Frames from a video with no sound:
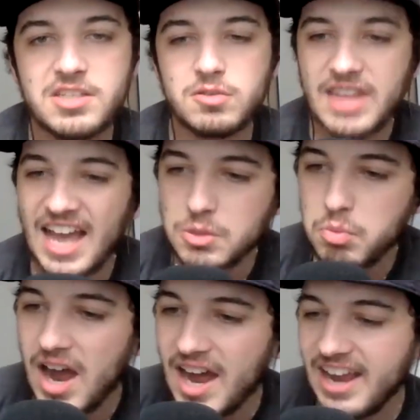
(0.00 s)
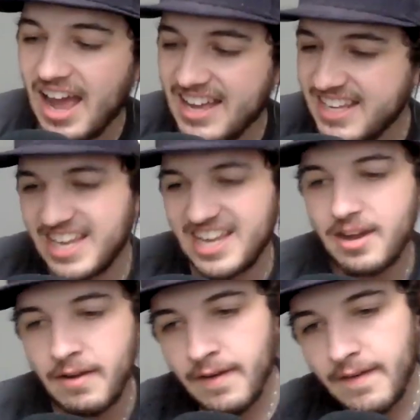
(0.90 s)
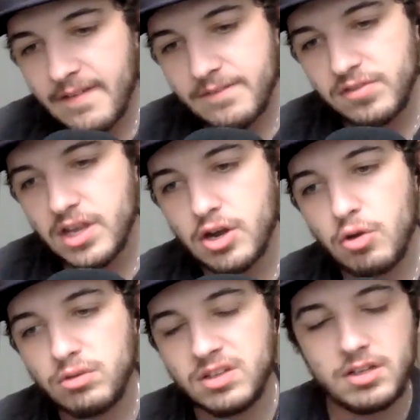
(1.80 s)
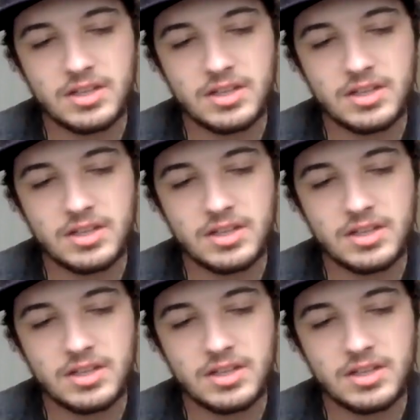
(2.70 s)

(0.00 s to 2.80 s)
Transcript: So that's why I can't, you know,